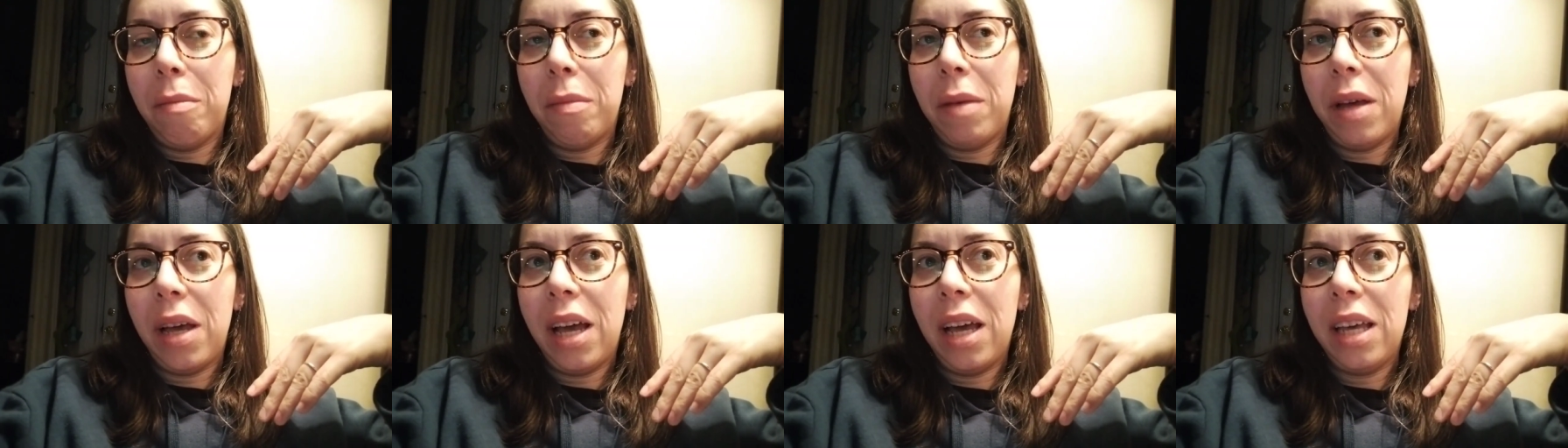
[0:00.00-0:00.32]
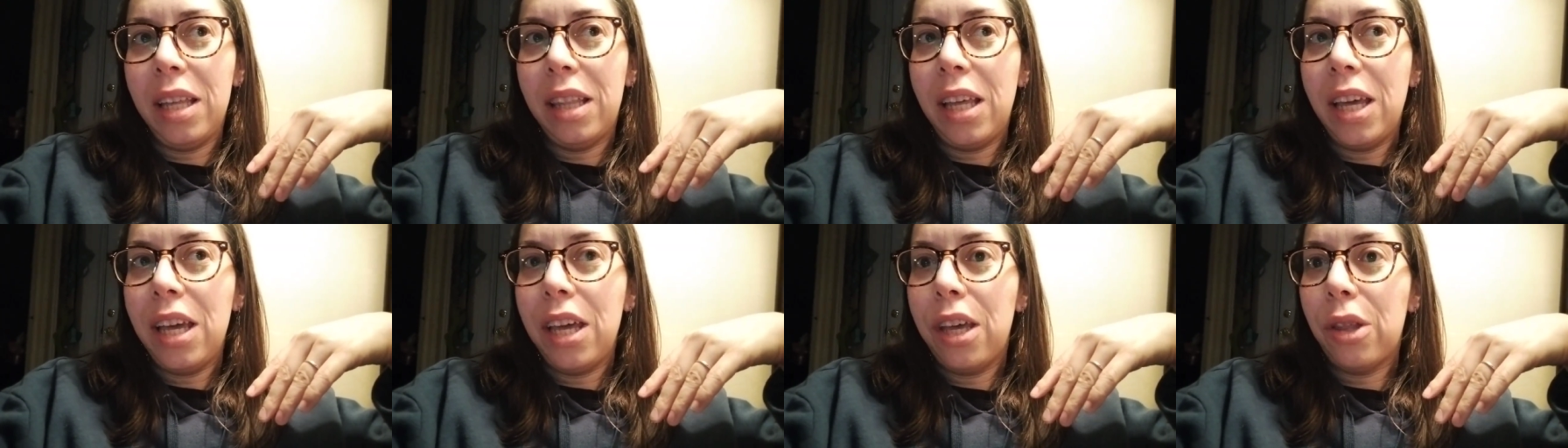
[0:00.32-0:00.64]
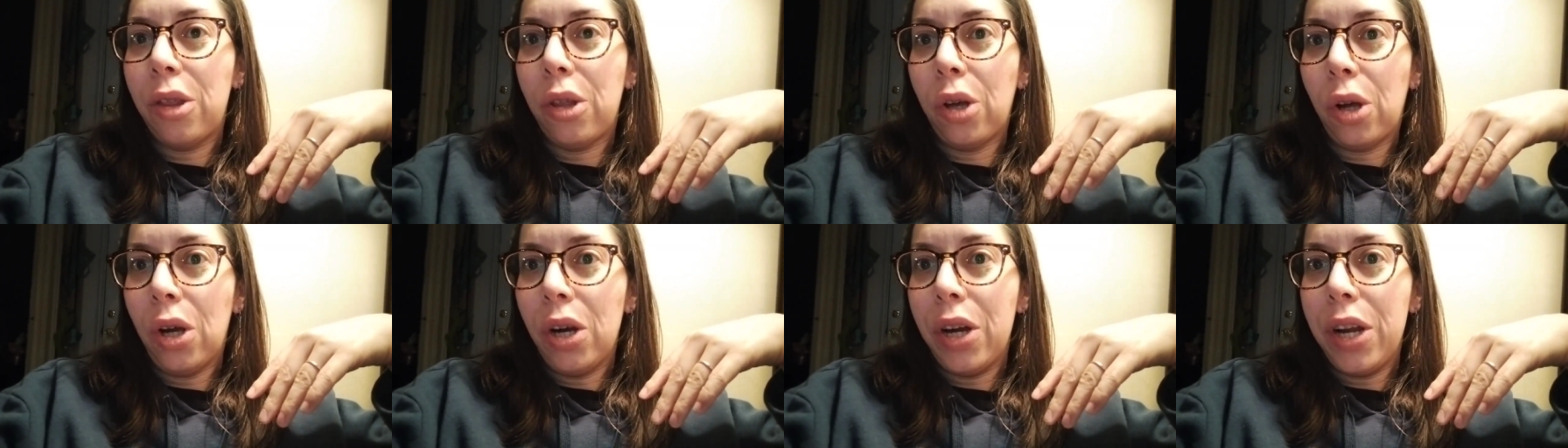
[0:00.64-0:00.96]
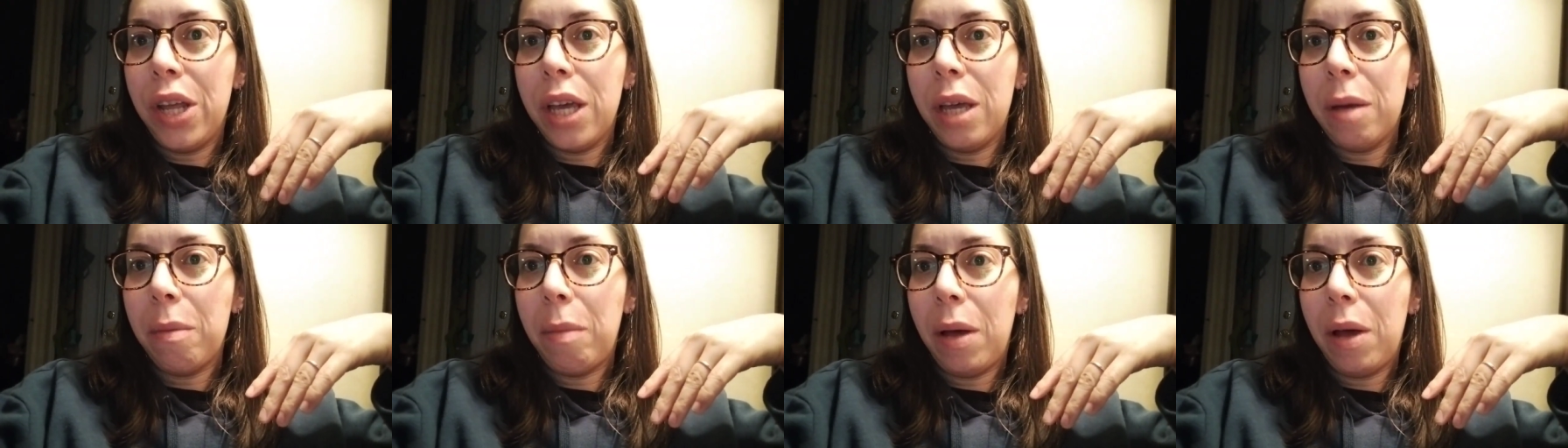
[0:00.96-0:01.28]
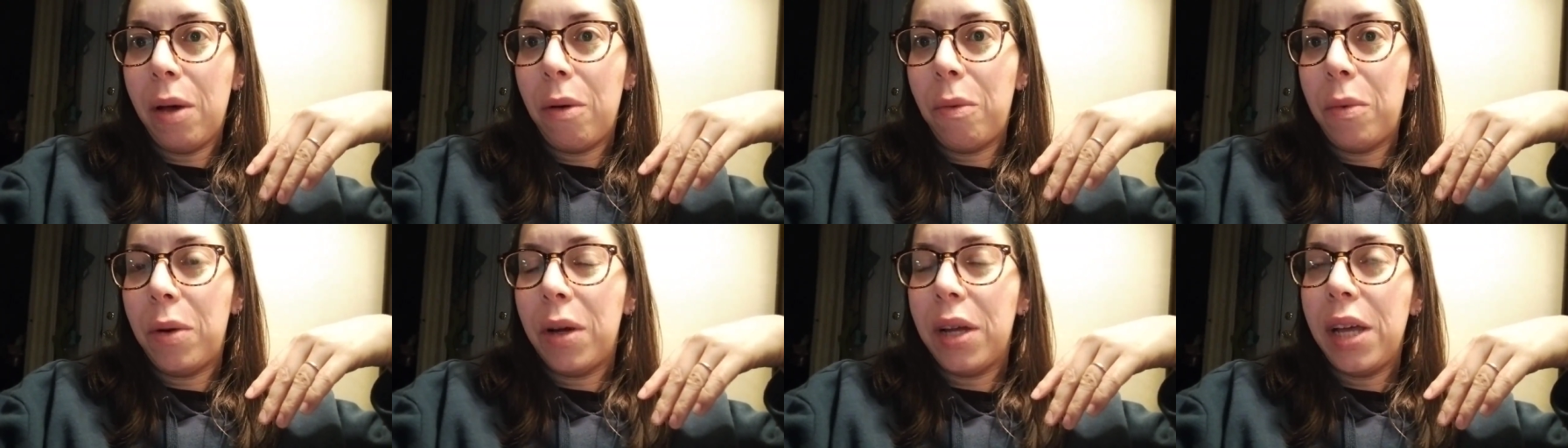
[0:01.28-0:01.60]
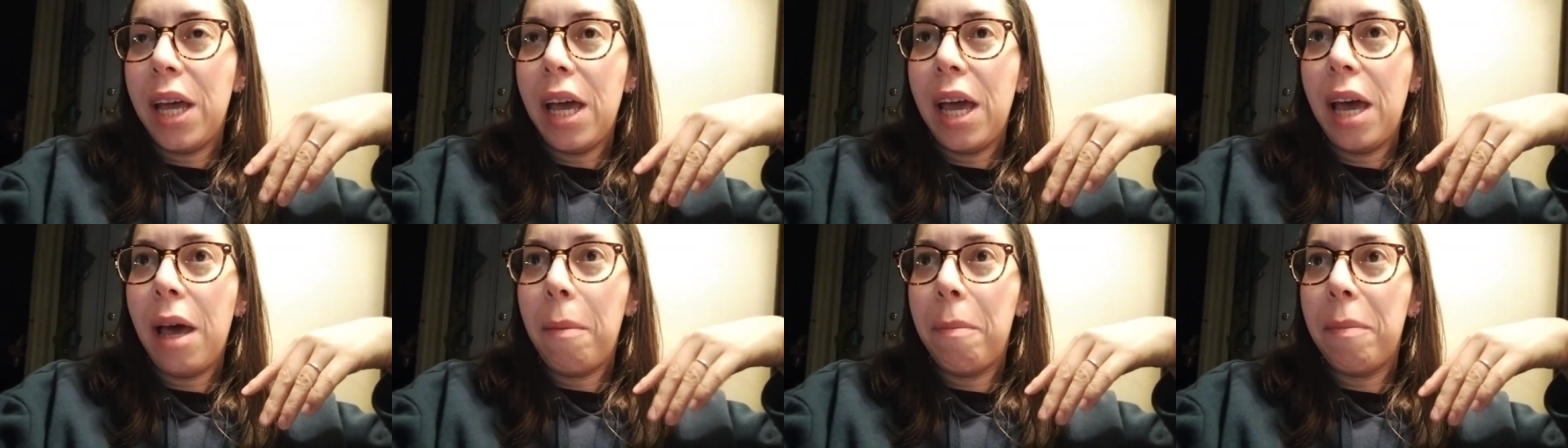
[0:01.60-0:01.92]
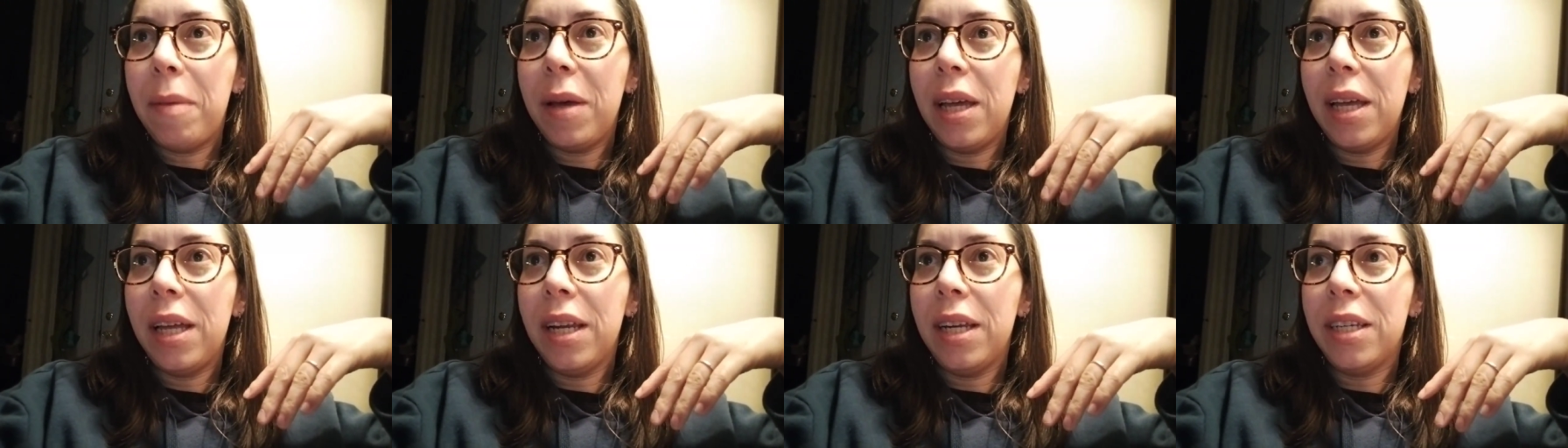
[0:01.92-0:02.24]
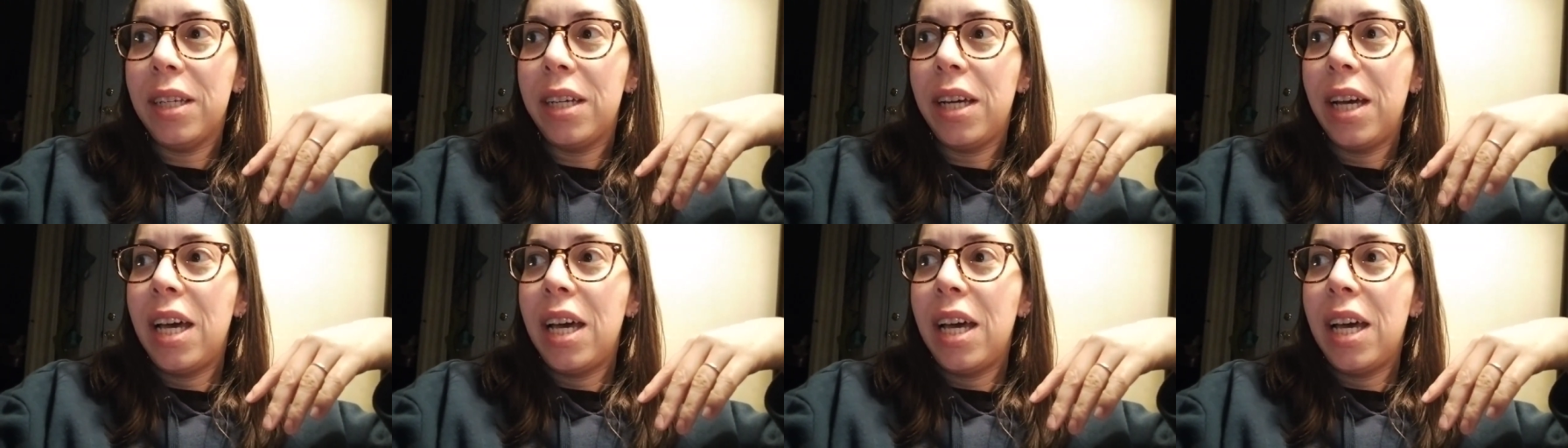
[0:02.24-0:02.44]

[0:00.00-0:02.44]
I like learning about what happened.